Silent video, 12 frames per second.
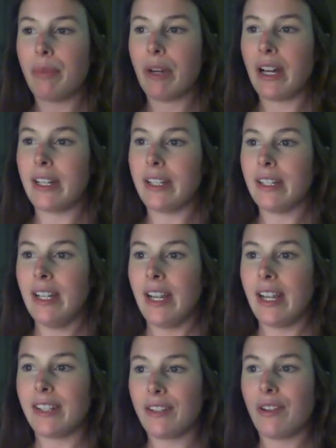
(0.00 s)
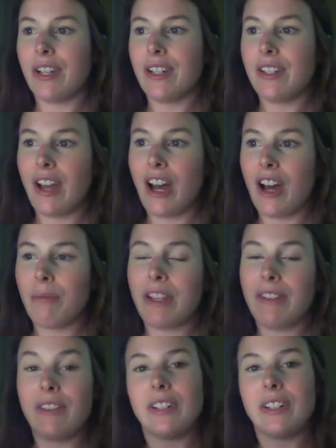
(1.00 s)
but it's going to help
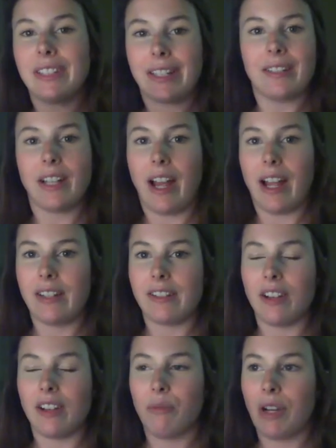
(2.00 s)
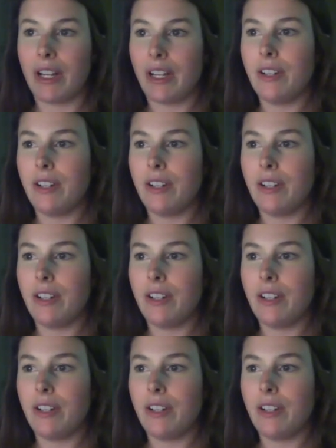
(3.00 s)
give you a little guidance on what